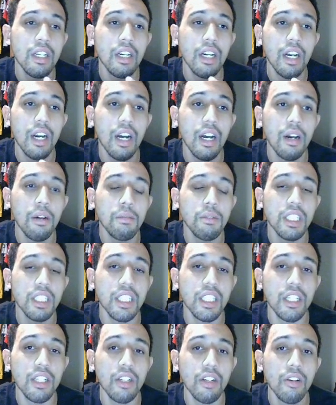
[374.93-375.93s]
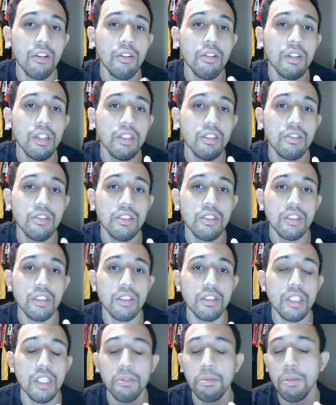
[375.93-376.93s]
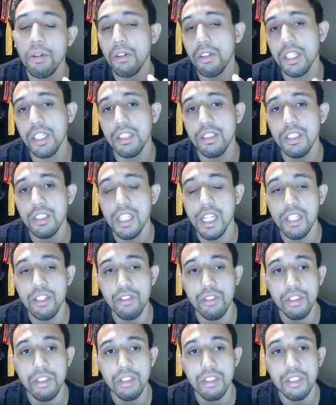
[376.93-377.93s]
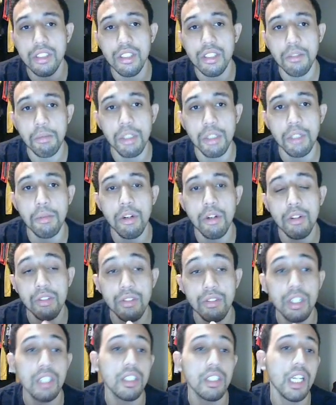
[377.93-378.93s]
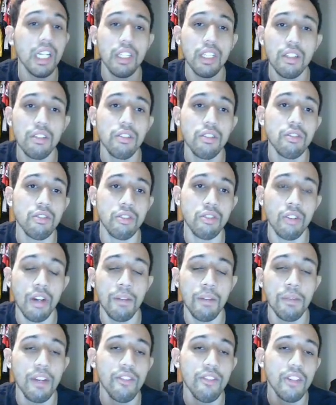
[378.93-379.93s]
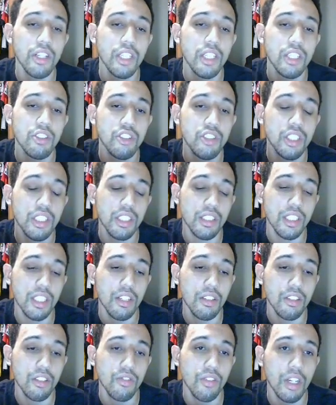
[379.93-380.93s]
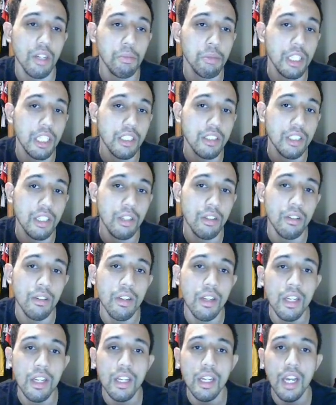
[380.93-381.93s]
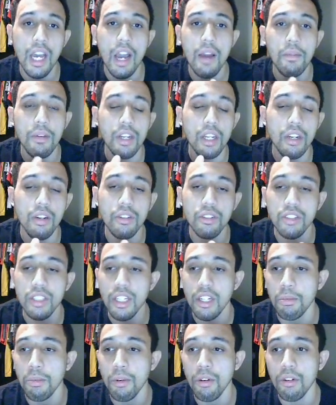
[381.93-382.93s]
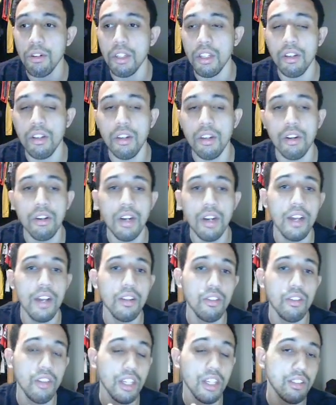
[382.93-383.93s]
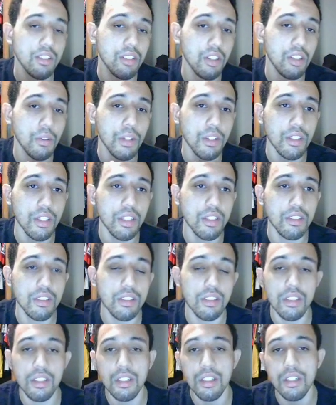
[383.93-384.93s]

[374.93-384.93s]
TKO because Staropoli is dangerous, but Lebout is very technical. So I'm very interested to see how this fight plays out. I'm gonna go with Staropoli though. I do think he's gonna win this.